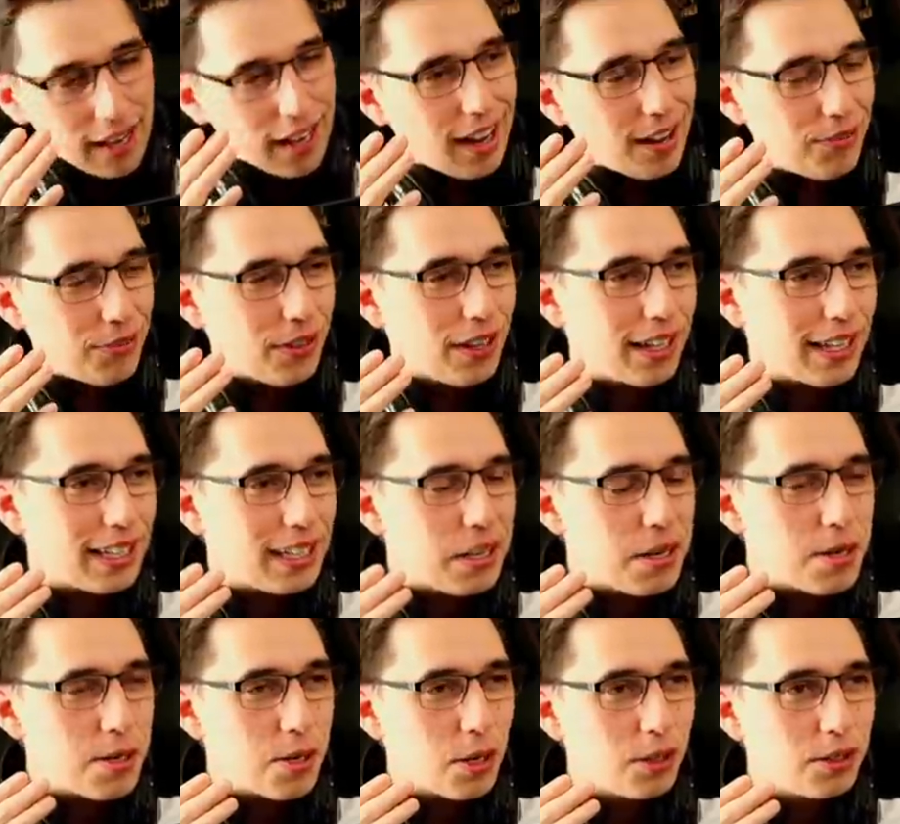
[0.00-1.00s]
I feel like
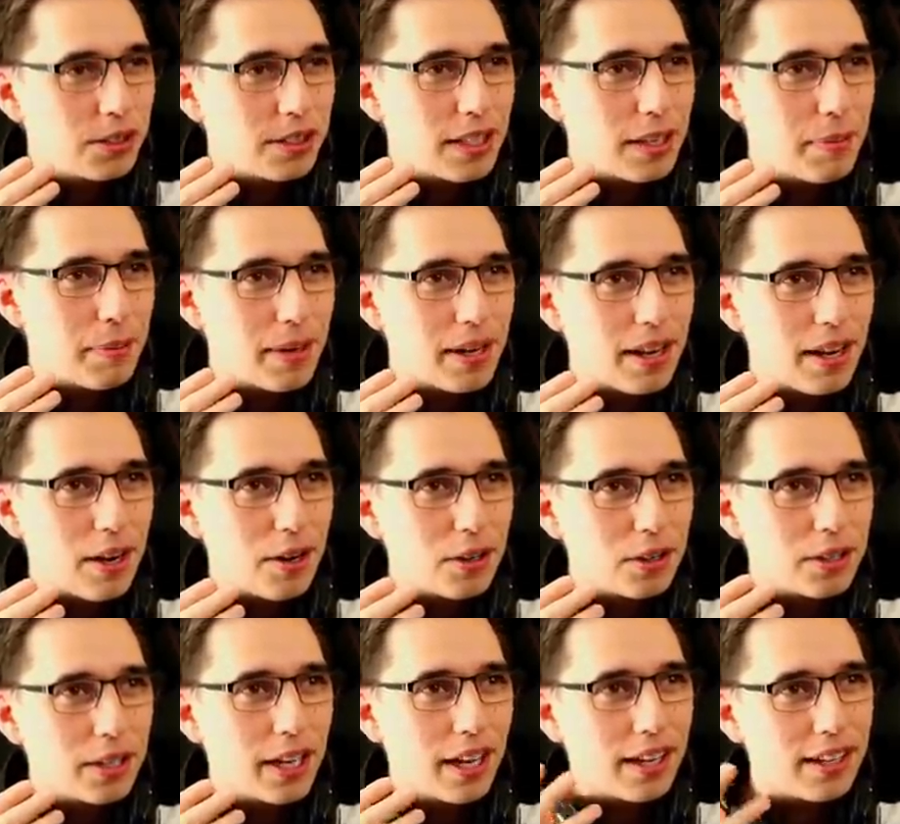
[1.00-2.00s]
it does get a bit
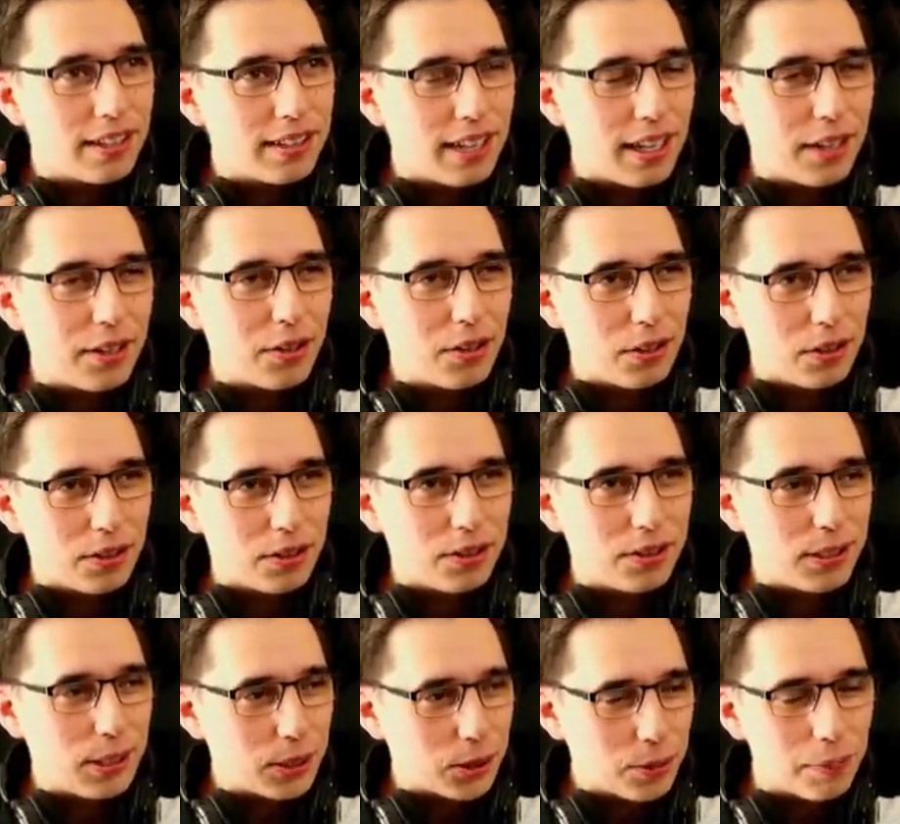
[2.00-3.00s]
irritating that
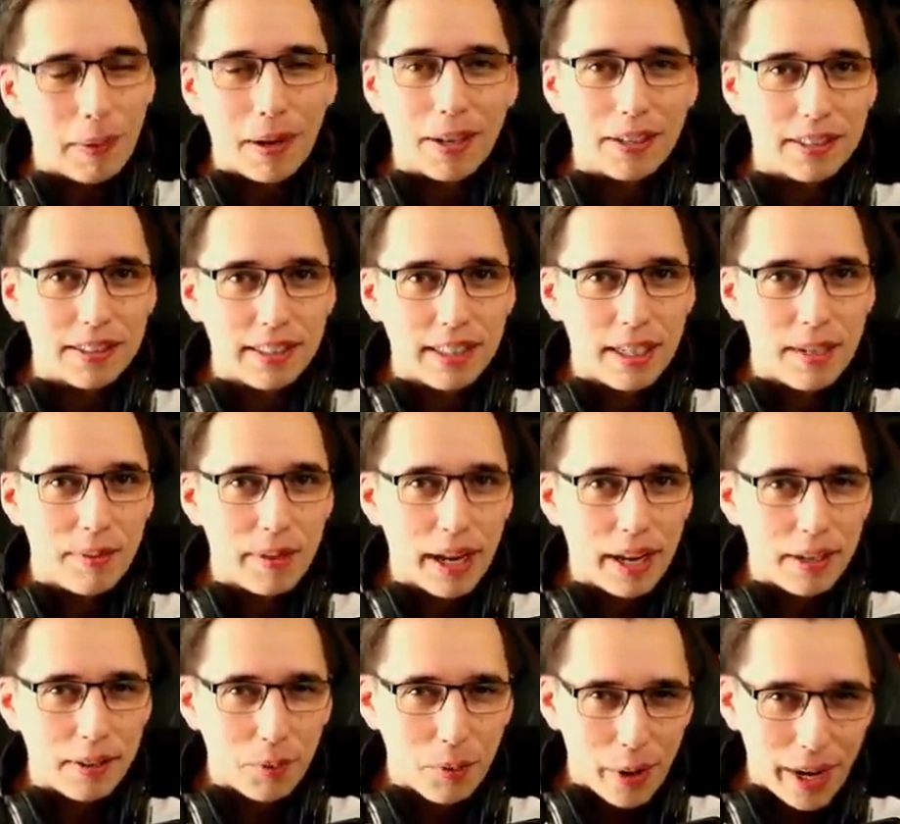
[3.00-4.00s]
your Spartan team get
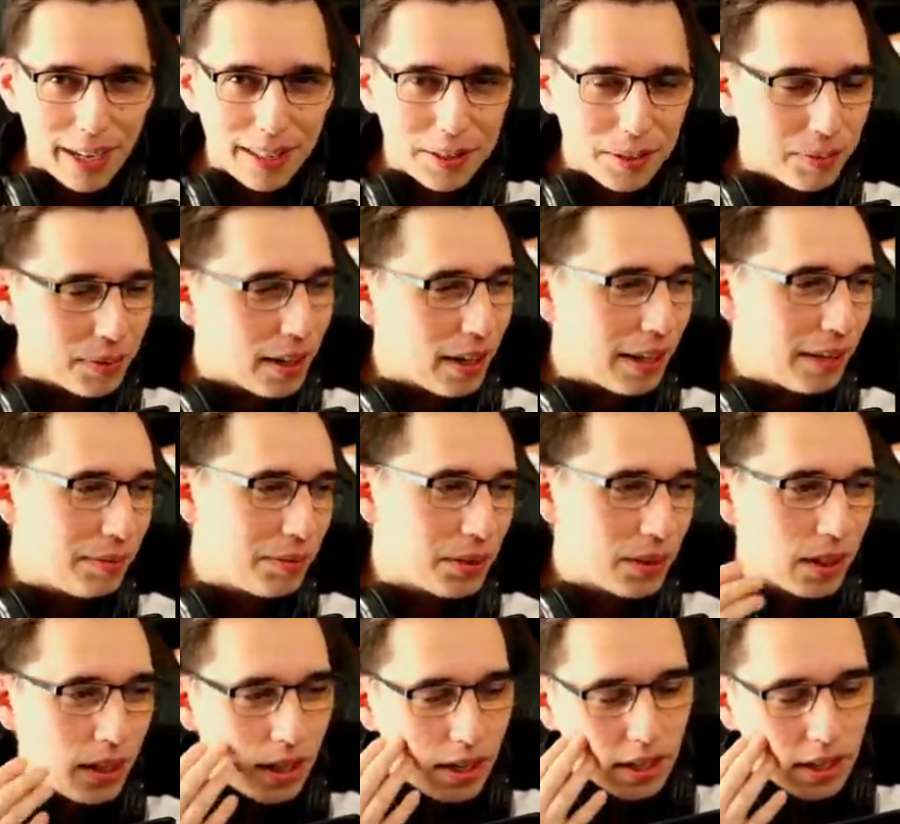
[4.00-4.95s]
in the way sometimes.